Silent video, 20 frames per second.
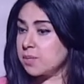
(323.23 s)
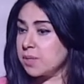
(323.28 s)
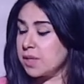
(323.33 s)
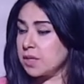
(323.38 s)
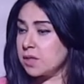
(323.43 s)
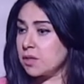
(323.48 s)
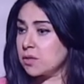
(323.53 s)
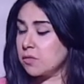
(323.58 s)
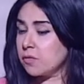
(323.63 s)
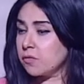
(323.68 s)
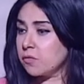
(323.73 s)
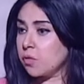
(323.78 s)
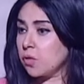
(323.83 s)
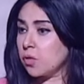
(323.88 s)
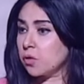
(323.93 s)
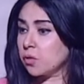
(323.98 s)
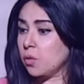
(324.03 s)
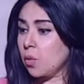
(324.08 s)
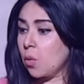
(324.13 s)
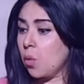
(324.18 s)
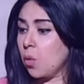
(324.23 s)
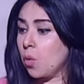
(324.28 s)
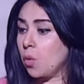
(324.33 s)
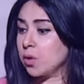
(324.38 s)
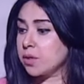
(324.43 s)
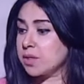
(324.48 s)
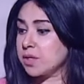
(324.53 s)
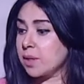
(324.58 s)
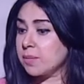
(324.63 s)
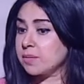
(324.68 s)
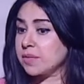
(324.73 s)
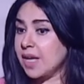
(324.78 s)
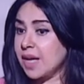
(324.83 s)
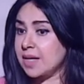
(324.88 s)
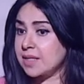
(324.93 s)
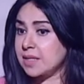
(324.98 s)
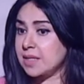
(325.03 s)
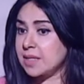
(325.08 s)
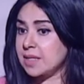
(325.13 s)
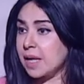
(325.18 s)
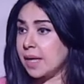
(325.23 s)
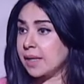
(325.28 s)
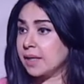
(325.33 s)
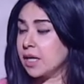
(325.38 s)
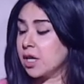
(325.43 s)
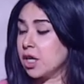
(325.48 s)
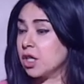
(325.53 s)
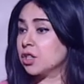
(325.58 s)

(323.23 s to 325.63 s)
pieces of work, or some tasks like